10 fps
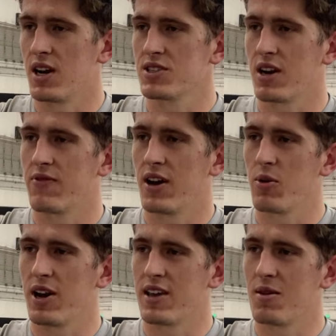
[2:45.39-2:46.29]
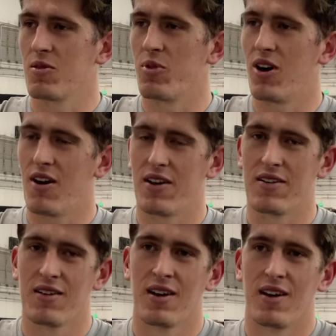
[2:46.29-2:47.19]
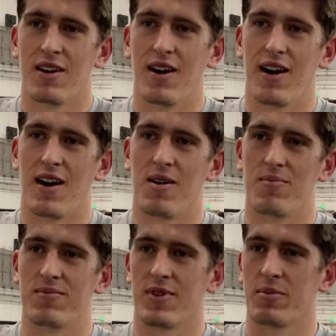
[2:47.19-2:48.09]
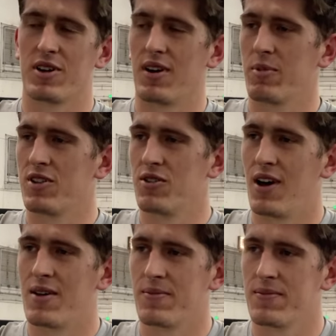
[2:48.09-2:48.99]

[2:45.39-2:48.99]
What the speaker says: I just got to find a way to get on the ball, and I'm gonna do that.